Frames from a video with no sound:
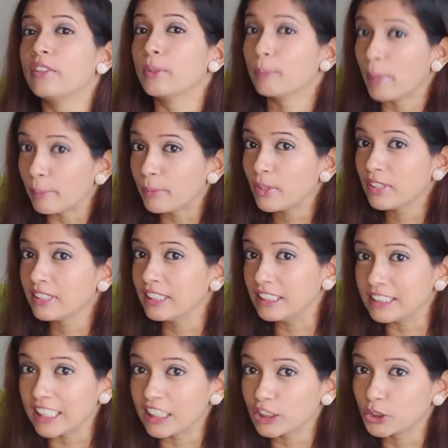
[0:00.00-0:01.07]
Remember,
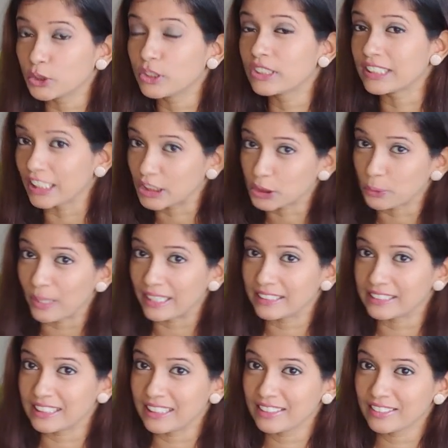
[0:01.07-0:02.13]
intelligent
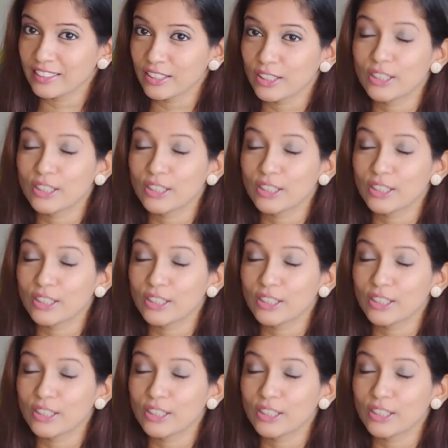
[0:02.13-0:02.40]
sexuality.